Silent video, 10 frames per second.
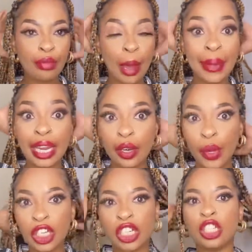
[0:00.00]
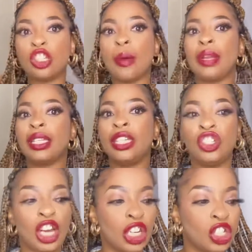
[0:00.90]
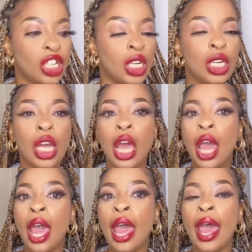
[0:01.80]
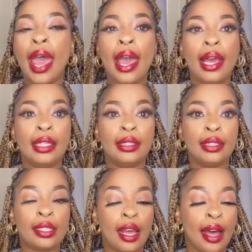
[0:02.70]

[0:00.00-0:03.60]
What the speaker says: But anyway, she didn't stop at a T-junction and